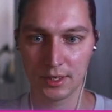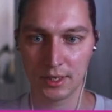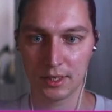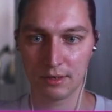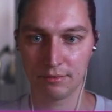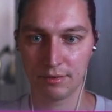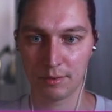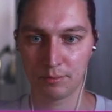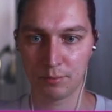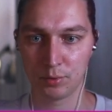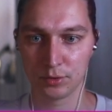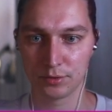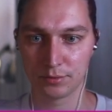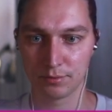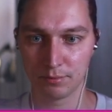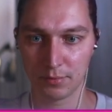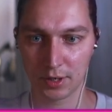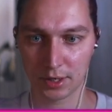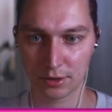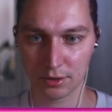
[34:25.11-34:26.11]
If I
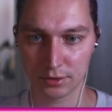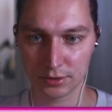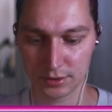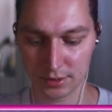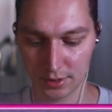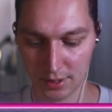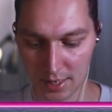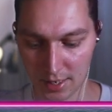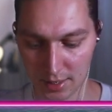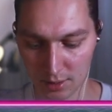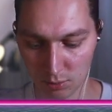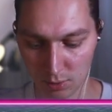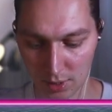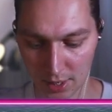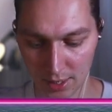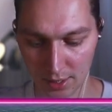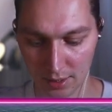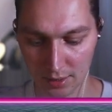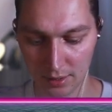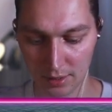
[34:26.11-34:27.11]
put my cursor
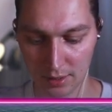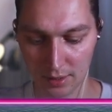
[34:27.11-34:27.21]
anywhere,